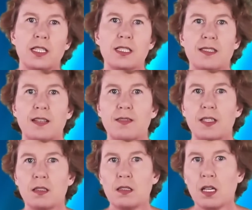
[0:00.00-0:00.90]
It's that
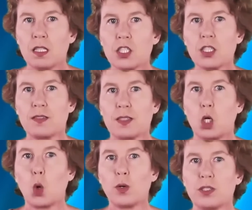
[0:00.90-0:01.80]
the larger the
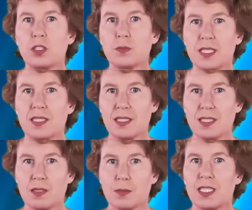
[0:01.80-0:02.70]
quantum
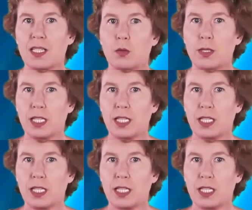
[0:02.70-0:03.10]
systems that we